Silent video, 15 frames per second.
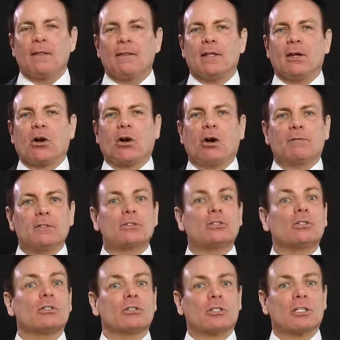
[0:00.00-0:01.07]
The
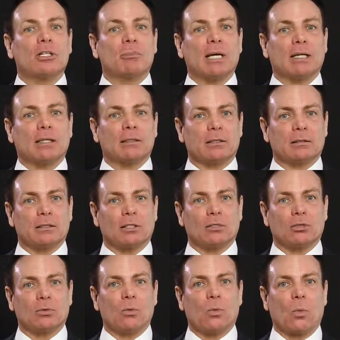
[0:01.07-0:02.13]
officer is going to make a
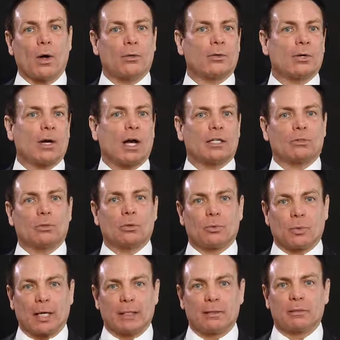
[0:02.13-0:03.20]
decision whether or not to
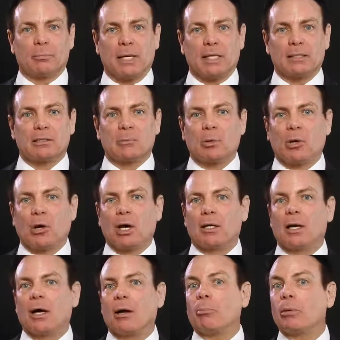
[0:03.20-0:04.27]
arrest based
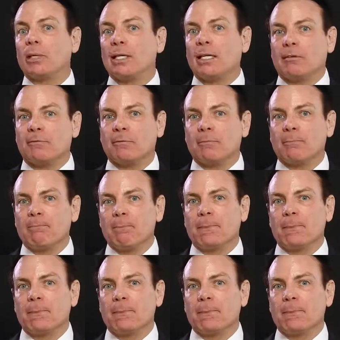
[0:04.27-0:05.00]
upon a belief.